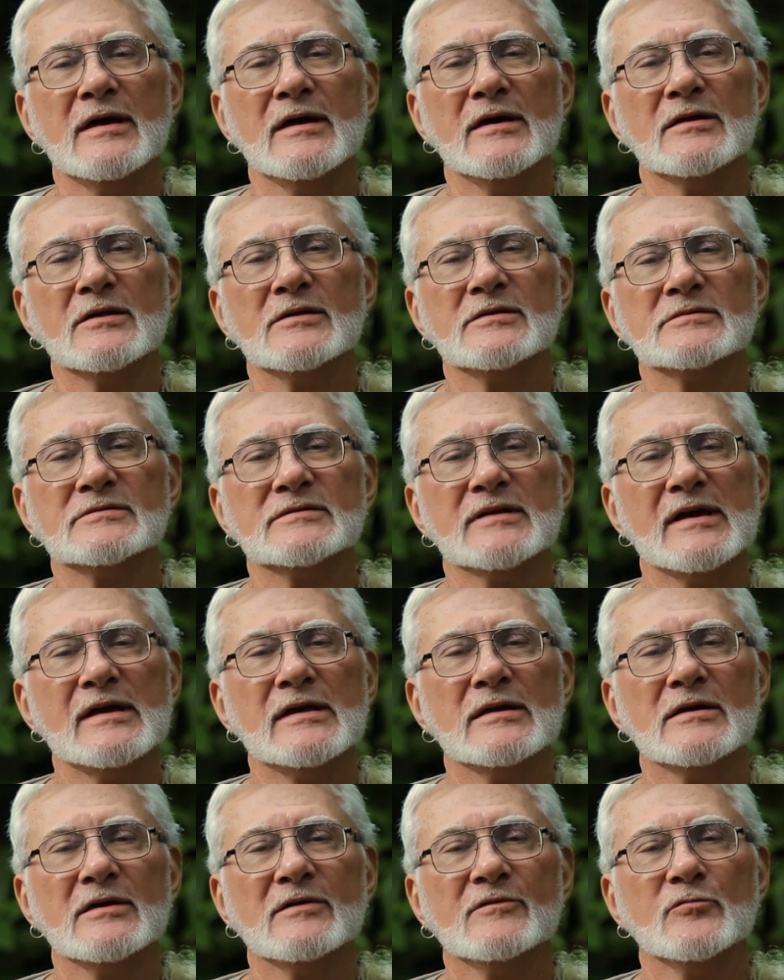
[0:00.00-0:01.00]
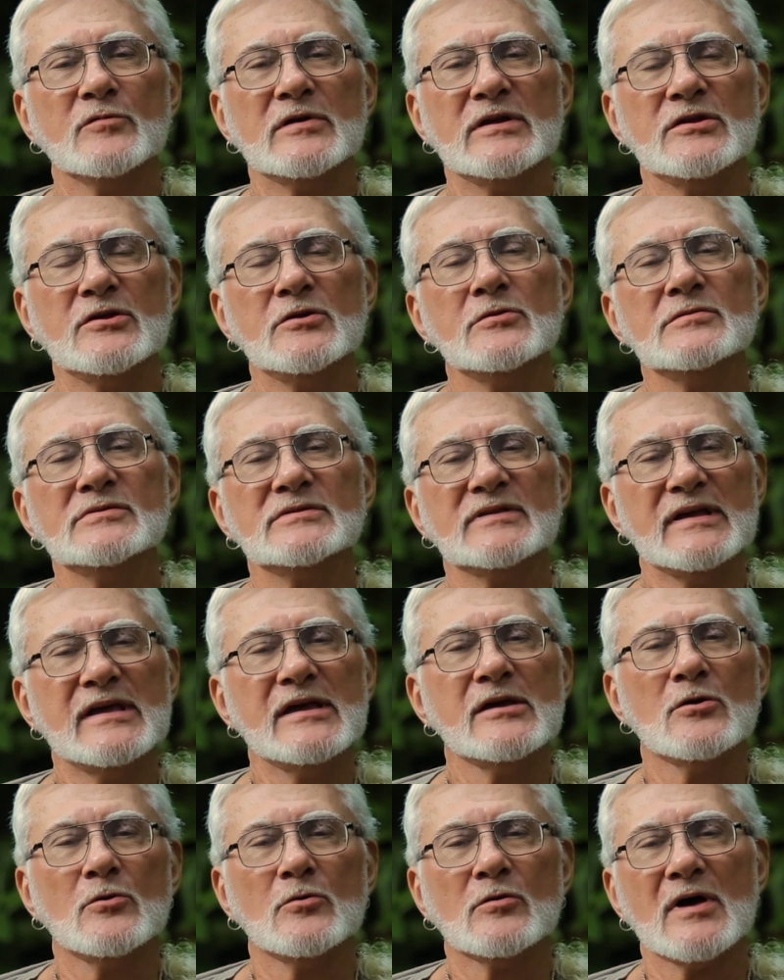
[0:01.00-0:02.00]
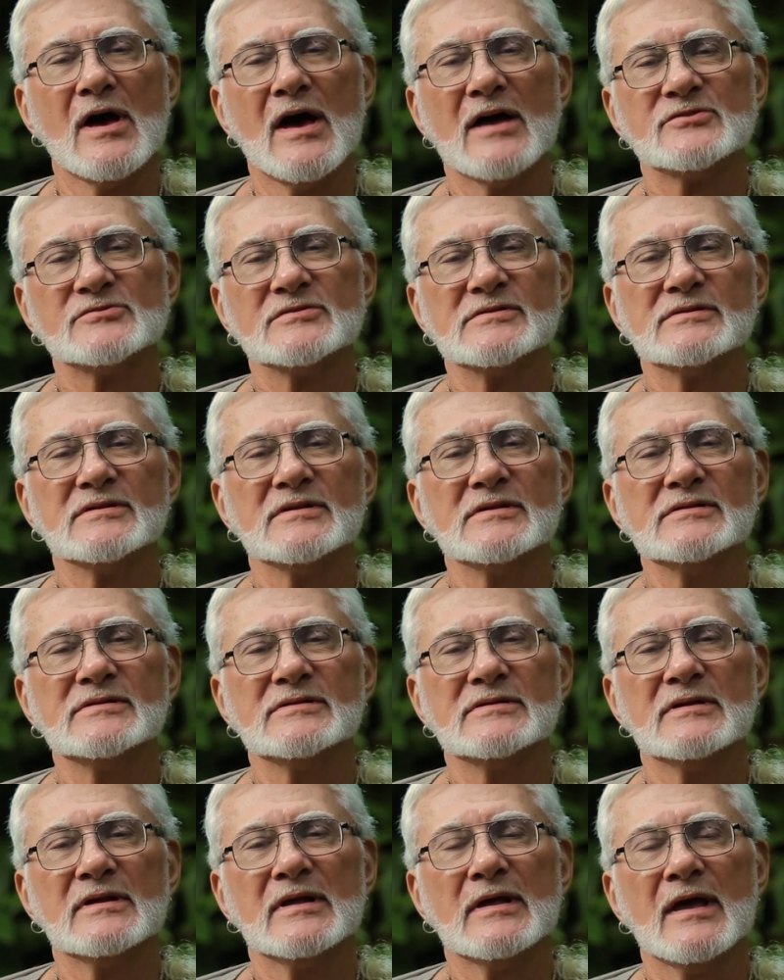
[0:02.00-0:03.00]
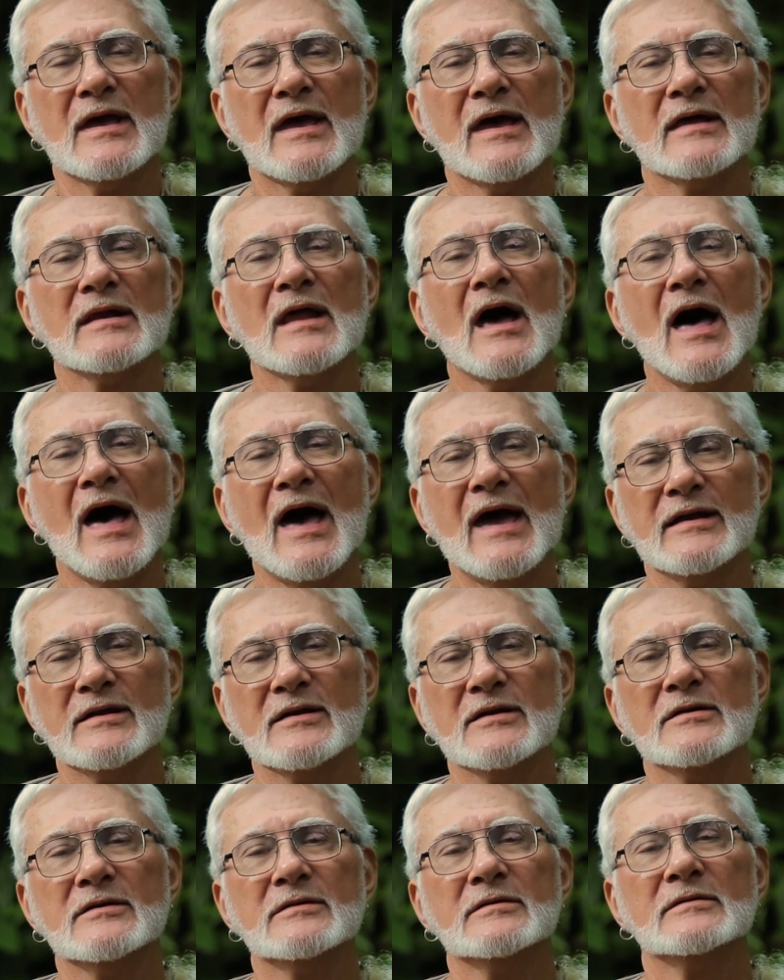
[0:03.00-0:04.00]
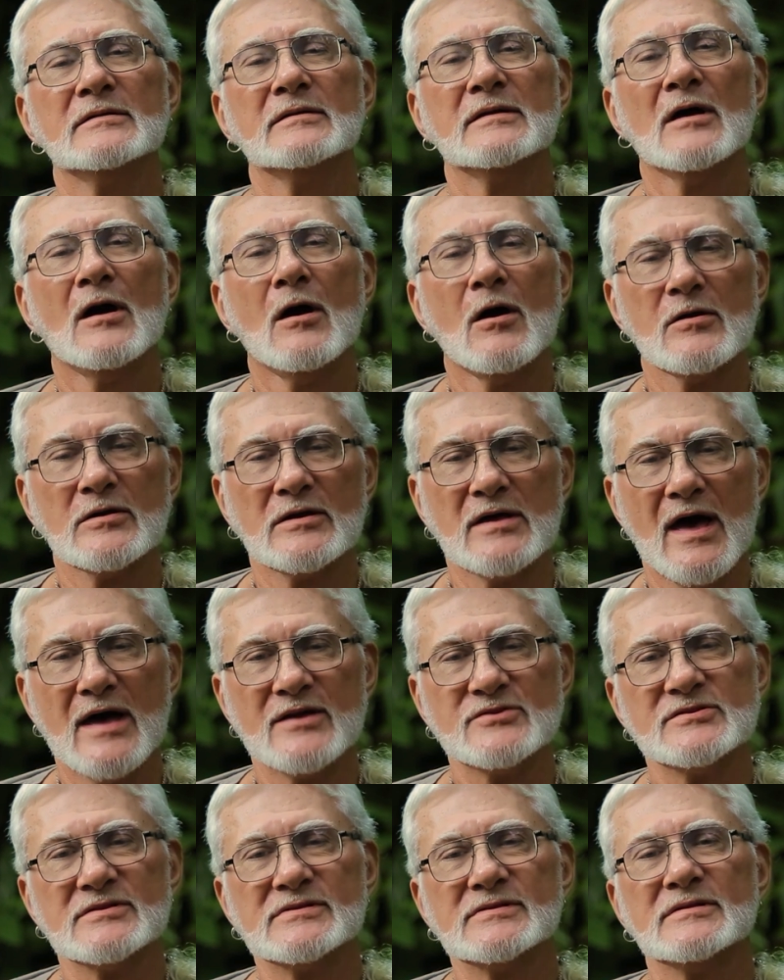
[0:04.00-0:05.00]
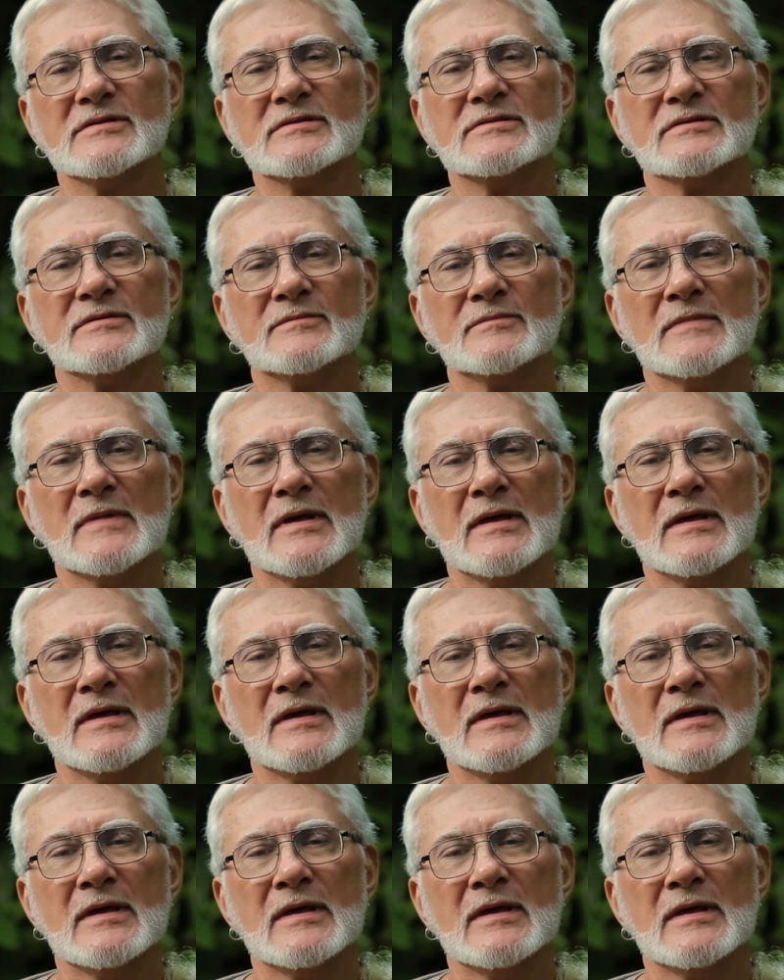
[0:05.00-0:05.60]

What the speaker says: in a state of reduced ego consciousness and heightened heart consciousness.